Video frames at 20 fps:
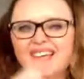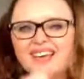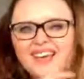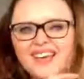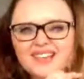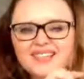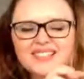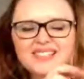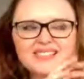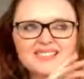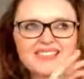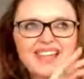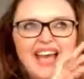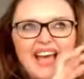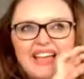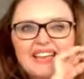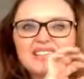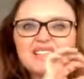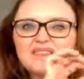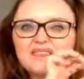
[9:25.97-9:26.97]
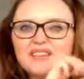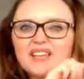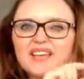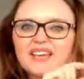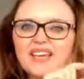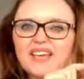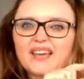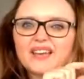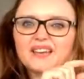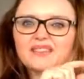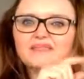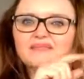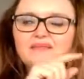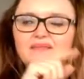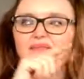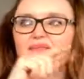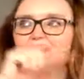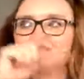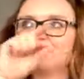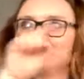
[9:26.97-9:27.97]
it's kind of like in
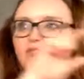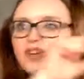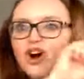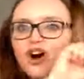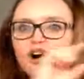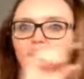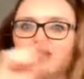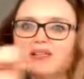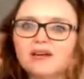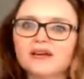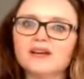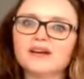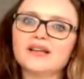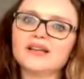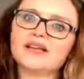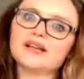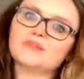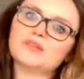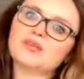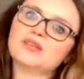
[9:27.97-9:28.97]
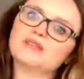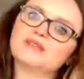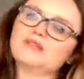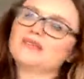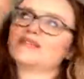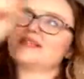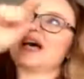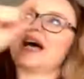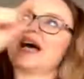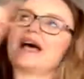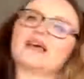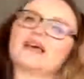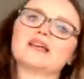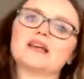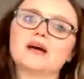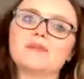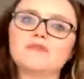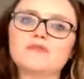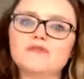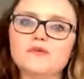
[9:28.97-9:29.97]
colour and a
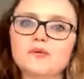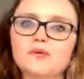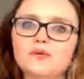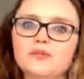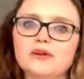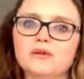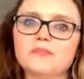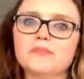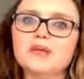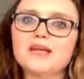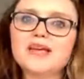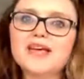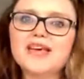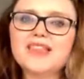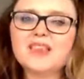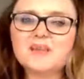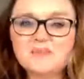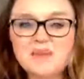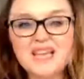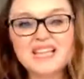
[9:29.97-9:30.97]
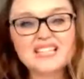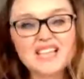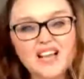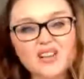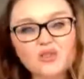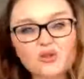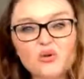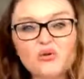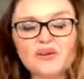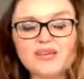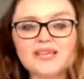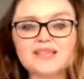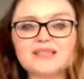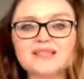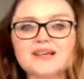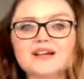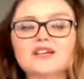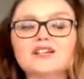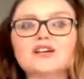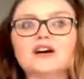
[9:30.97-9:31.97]
diagram for them that makes it a lot
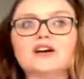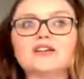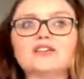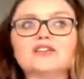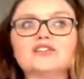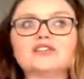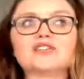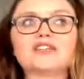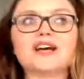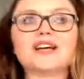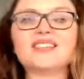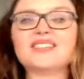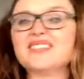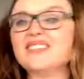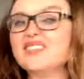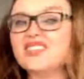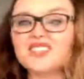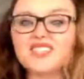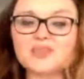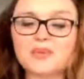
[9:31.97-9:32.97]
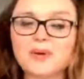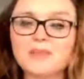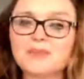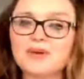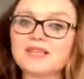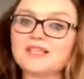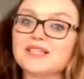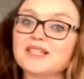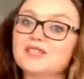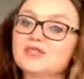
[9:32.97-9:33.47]
easier to understand, and it's just quite pretty.